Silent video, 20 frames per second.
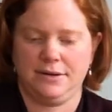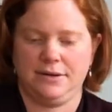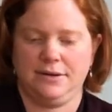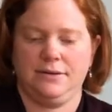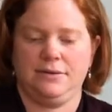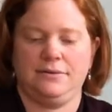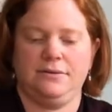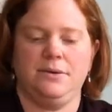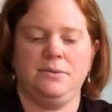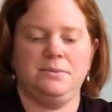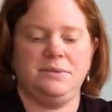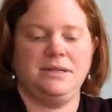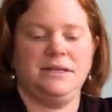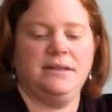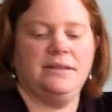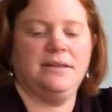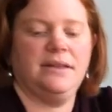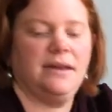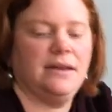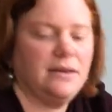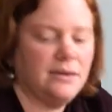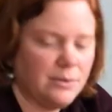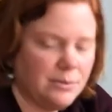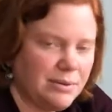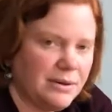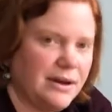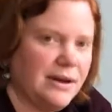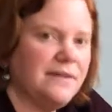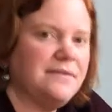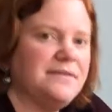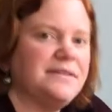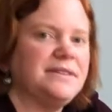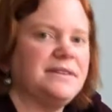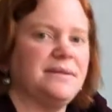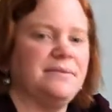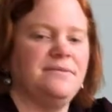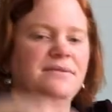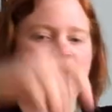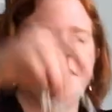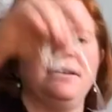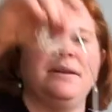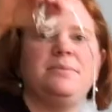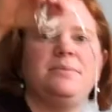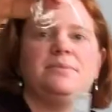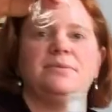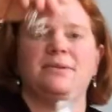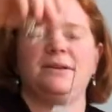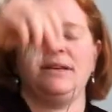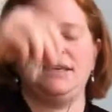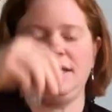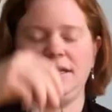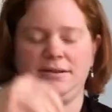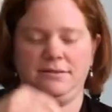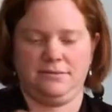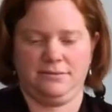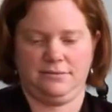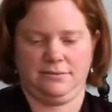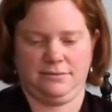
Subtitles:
roped in the help of some very pretty